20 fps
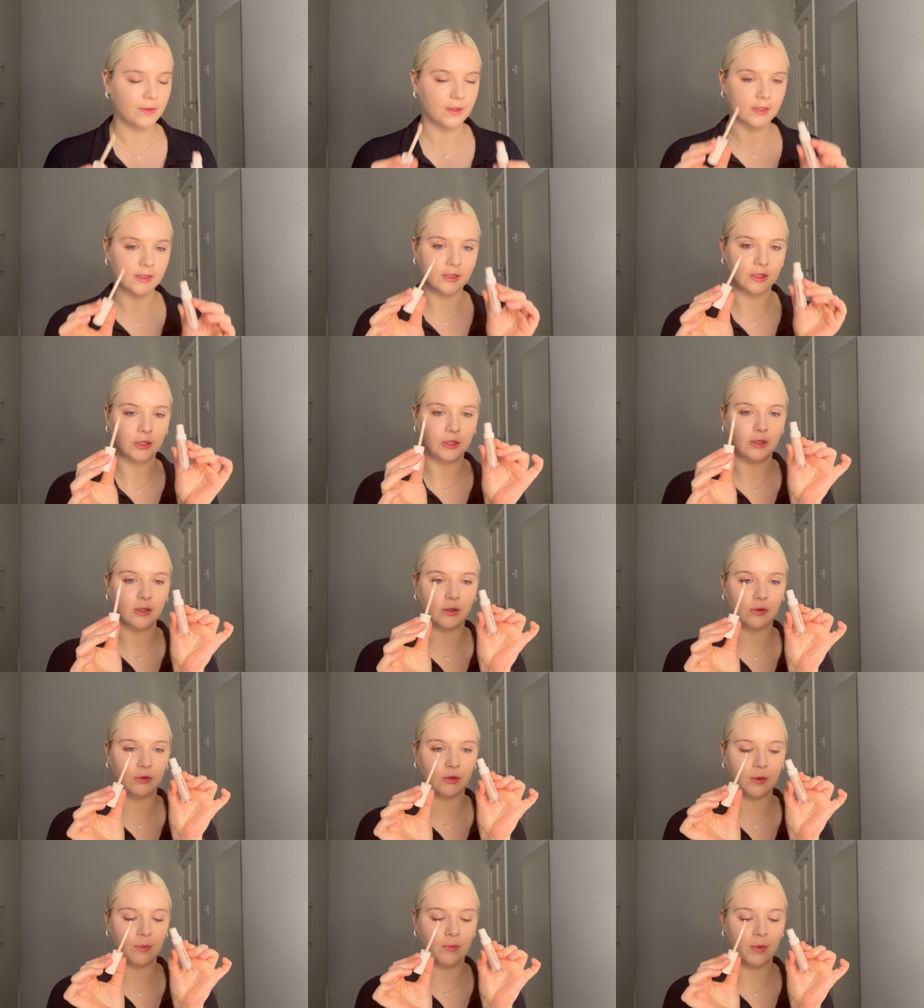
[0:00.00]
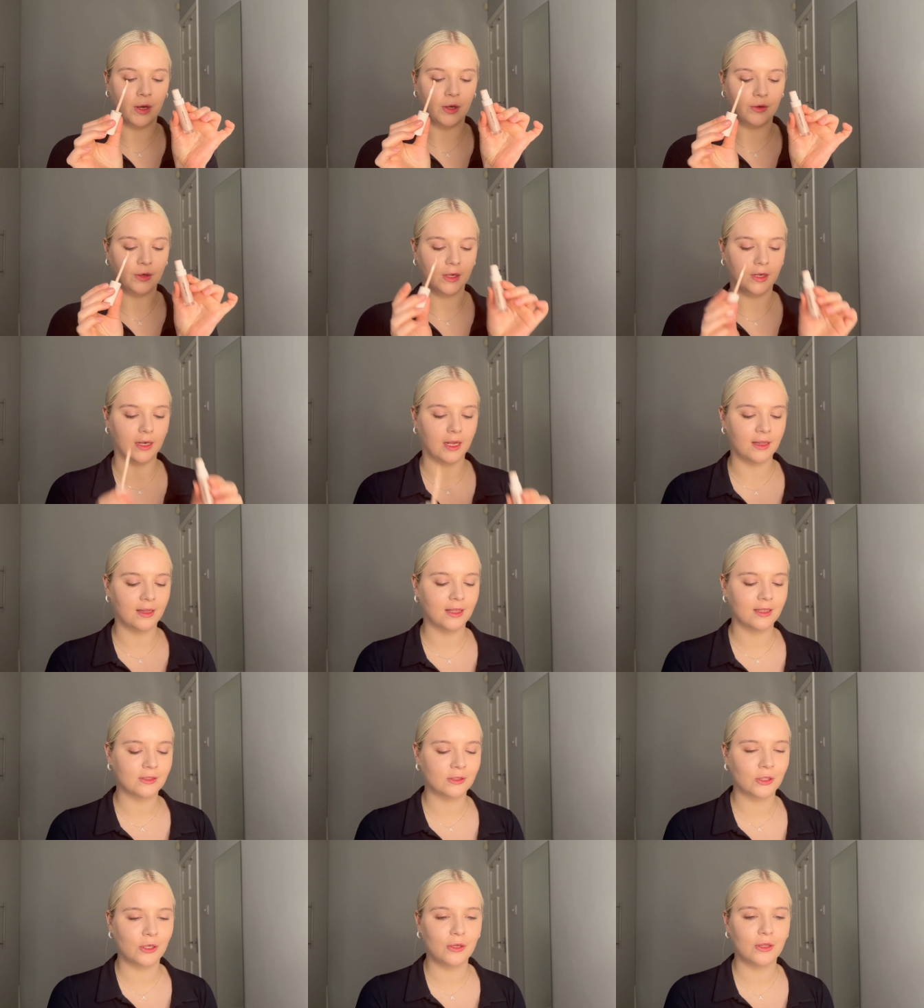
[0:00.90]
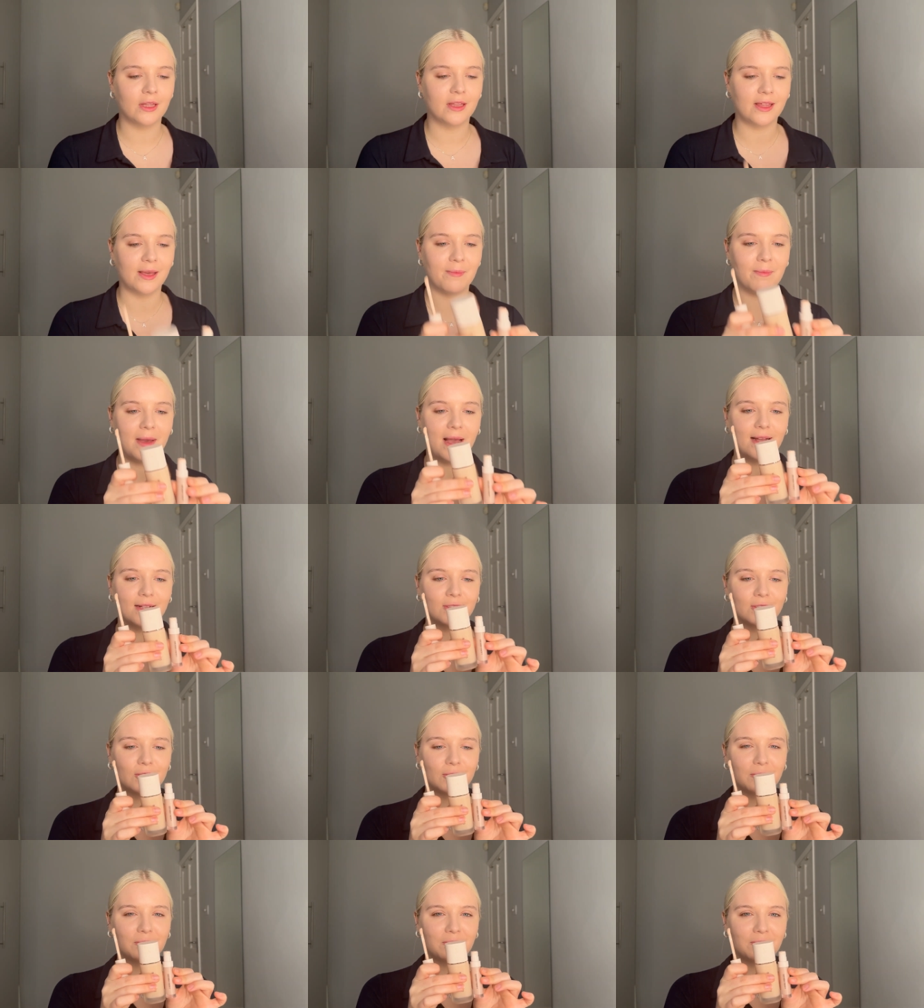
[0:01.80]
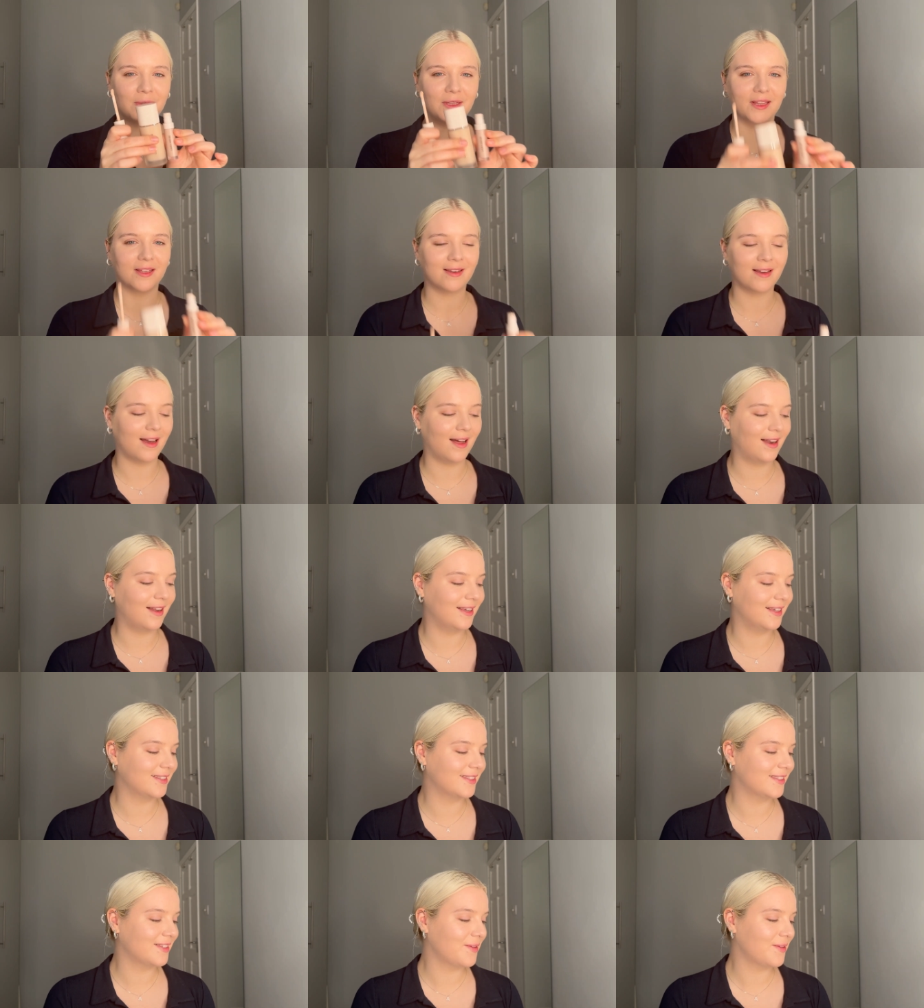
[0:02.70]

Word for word: It's a cute little component and it's cute that they match with the colours.